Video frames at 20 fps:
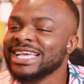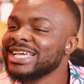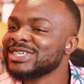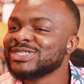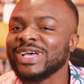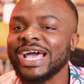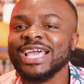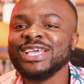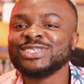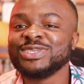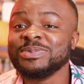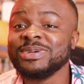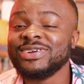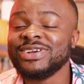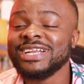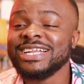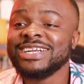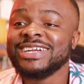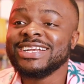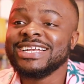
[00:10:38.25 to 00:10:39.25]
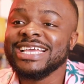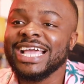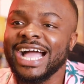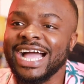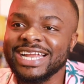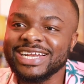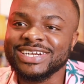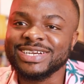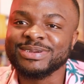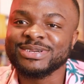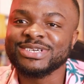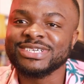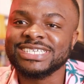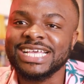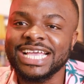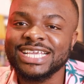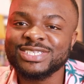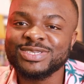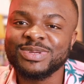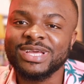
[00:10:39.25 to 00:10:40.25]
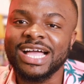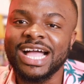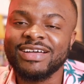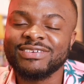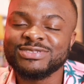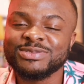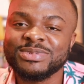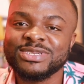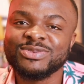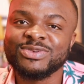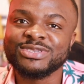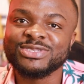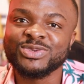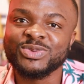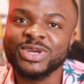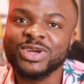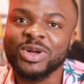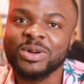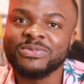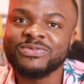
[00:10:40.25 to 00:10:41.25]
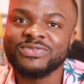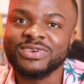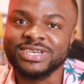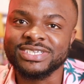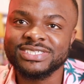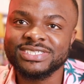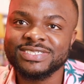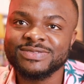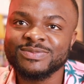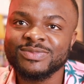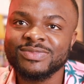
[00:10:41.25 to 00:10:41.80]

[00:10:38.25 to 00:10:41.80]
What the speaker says: So I used to be really, really angry because I used to have to be the one to wake up first.